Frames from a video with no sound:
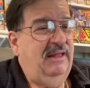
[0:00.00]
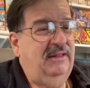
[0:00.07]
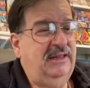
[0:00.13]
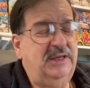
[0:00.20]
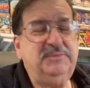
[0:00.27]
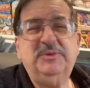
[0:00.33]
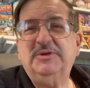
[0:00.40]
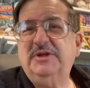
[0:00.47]

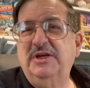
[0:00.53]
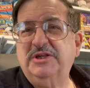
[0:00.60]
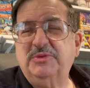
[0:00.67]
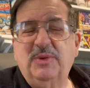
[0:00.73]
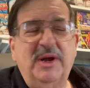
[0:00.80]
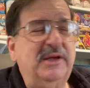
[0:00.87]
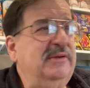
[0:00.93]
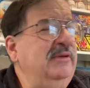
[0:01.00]
Let's put it this
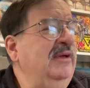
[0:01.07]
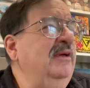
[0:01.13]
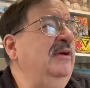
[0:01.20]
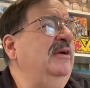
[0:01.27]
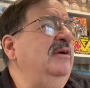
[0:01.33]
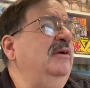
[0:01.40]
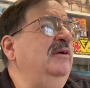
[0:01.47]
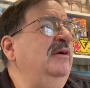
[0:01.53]
way.
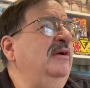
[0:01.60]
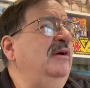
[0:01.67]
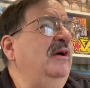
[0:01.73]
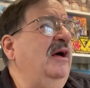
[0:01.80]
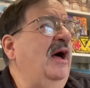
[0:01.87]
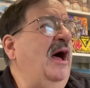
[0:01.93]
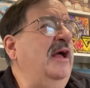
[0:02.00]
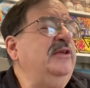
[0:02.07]

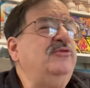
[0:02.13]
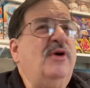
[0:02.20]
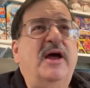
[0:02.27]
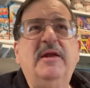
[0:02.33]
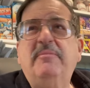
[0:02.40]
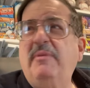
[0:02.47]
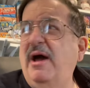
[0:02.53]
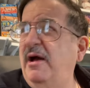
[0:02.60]
I tried
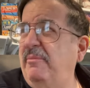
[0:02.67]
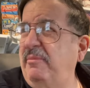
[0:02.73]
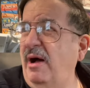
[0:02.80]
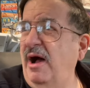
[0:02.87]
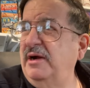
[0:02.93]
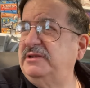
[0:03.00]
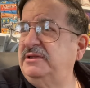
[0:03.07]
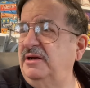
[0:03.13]
to buy a
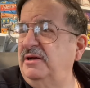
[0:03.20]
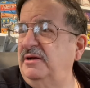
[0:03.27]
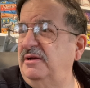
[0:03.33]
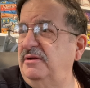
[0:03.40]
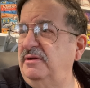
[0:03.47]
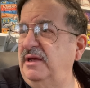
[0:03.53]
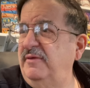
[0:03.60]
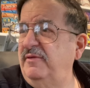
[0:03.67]
box of
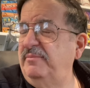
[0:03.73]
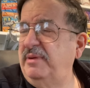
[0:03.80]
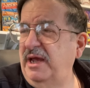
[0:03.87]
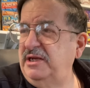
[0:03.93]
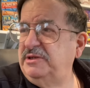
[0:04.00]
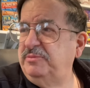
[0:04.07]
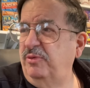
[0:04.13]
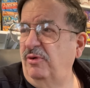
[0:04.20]
even
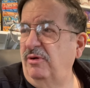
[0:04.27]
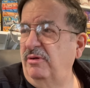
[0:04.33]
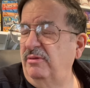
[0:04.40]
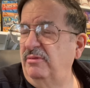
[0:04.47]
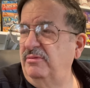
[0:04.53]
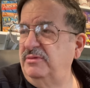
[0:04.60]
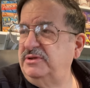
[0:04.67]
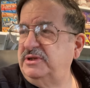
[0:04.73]
baseball,
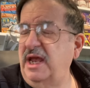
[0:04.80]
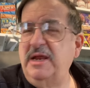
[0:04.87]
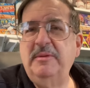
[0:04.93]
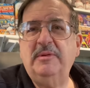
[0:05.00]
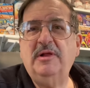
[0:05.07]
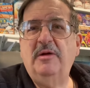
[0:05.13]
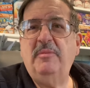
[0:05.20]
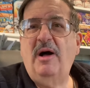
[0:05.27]

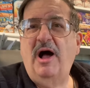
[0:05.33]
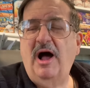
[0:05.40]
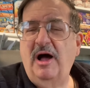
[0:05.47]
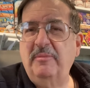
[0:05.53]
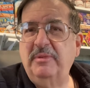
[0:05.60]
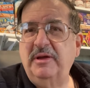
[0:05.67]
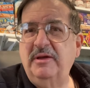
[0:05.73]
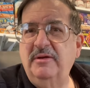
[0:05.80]
Stadium Club
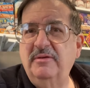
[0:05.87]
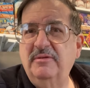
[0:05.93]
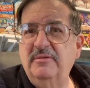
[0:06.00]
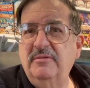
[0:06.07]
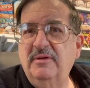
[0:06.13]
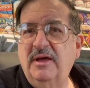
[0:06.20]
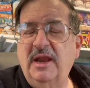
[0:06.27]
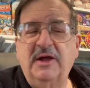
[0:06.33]
Hobby,
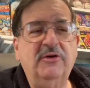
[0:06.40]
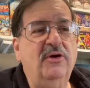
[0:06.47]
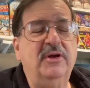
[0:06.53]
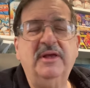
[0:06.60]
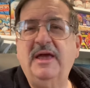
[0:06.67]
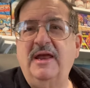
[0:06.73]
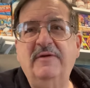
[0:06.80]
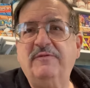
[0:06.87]
and I
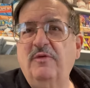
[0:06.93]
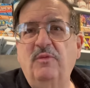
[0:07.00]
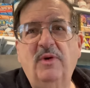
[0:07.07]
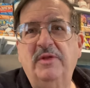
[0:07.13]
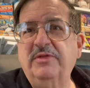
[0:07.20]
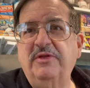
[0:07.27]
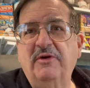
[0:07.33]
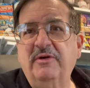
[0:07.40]
couldn't get it for
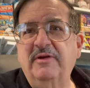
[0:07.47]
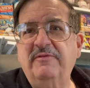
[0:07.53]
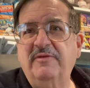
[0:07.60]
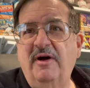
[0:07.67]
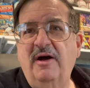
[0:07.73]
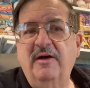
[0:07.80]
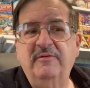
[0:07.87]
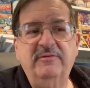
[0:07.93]

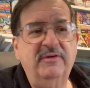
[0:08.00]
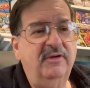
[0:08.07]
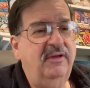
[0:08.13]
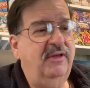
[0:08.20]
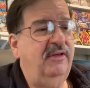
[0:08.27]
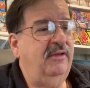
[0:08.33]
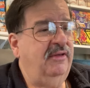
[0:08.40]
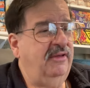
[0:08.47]
$135.
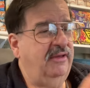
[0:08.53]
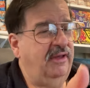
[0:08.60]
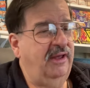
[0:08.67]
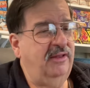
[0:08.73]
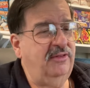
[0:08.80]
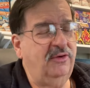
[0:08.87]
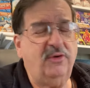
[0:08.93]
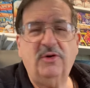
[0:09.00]

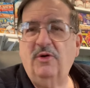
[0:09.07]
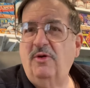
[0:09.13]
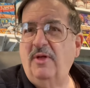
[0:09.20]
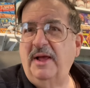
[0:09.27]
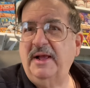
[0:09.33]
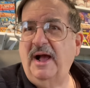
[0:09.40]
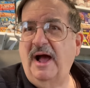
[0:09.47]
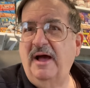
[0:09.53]
And look at all
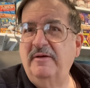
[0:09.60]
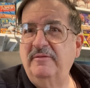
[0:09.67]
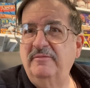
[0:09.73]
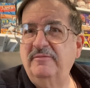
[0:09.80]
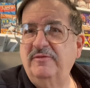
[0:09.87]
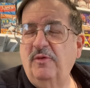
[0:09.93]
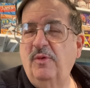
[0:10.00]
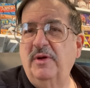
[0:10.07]
I got
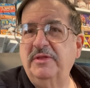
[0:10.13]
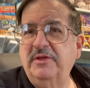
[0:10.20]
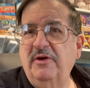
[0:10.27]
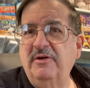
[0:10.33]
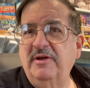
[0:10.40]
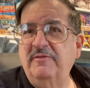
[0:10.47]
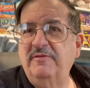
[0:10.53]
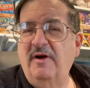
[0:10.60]
for
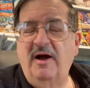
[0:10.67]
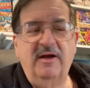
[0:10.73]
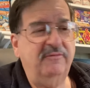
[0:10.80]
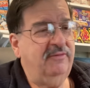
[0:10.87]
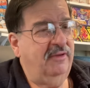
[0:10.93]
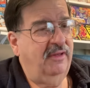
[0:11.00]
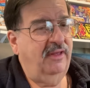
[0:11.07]
$135.